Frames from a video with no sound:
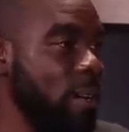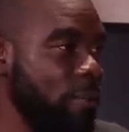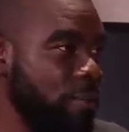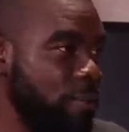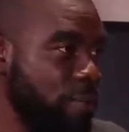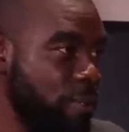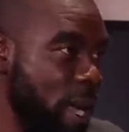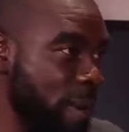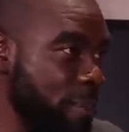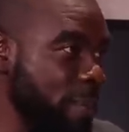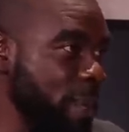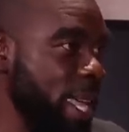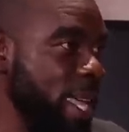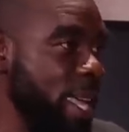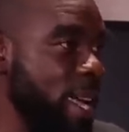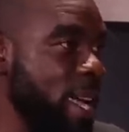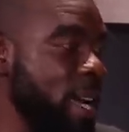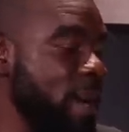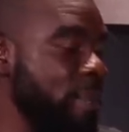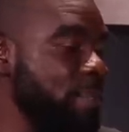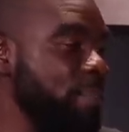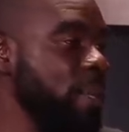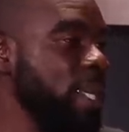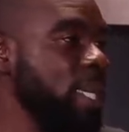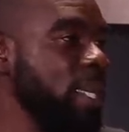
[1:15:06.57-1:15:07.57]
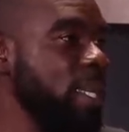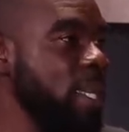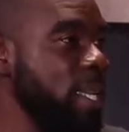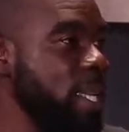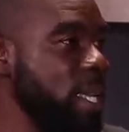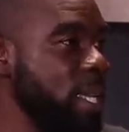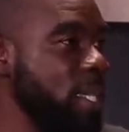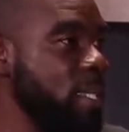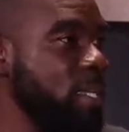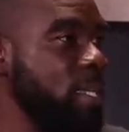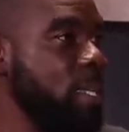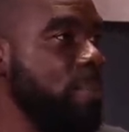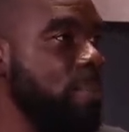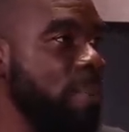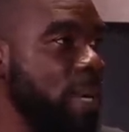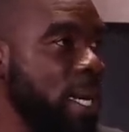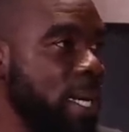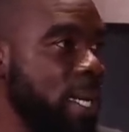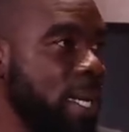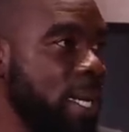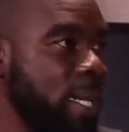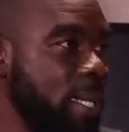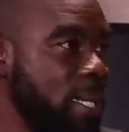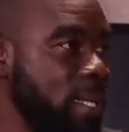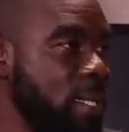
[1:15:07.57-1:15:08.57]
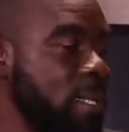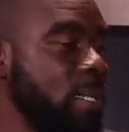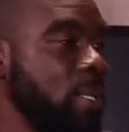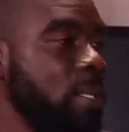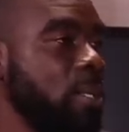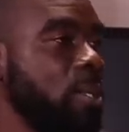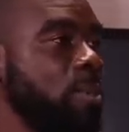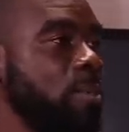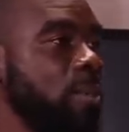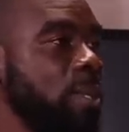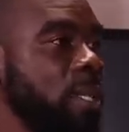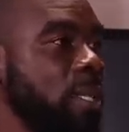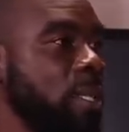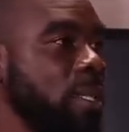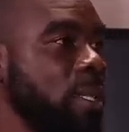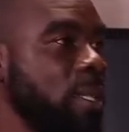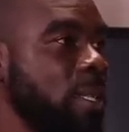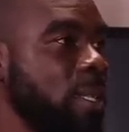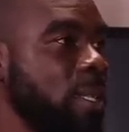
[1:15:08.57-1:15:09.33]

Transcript: From ARP PBS. days, the man I listened to me.